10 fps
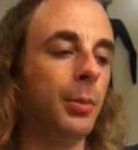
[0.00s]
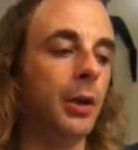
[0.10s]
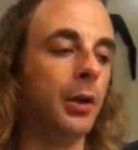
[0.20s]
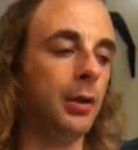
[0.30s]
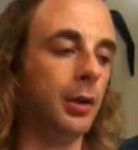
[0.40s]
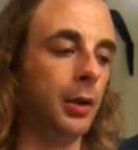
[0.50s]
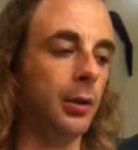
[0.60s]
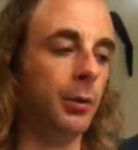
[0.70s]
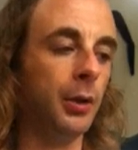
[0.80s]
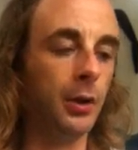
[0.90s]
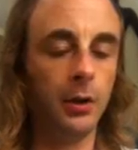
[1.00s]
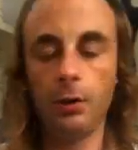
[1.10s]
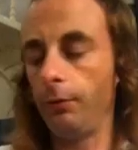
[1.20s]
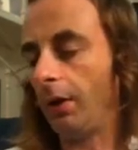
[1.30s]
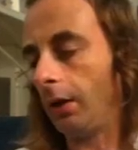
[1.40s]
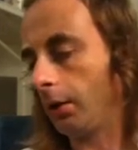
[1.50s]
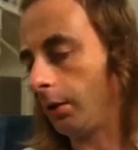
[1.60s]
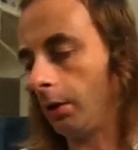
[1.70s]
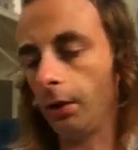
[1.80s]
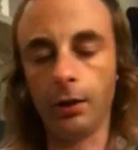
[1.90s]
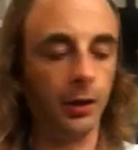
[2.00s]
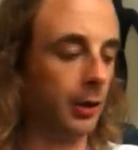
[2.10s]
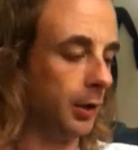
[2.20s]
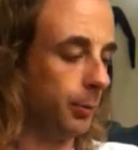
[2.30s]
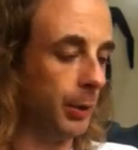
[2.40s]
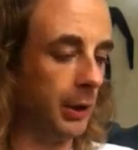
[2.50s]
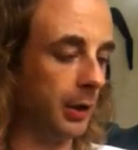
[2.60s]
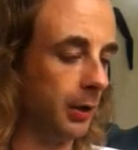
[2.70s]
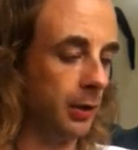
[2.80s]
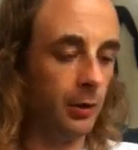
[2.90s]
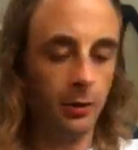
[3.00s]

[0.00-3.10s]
party and it was very exciting, this big